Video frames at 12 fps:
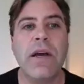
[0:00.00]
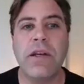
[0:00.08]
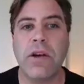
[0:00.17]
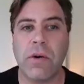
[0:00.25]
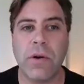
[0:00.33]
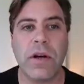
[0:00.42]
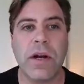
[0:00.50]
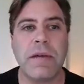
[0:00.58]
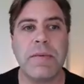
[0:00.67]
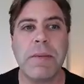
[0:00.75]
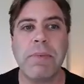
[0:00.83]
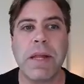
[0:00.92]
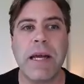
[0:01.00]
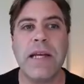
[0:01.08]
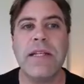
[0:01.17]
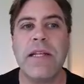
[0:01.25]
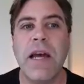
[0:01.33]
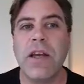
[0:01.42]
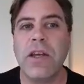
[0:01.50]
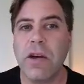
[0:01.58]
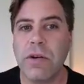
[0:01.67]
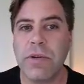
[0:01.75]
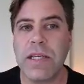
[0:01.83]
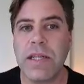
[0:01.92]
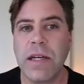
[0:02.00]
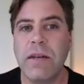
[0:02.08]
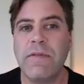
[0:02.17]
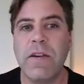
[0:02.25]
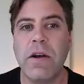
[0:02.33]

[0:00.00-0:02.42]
Your order has been placed. You'll receive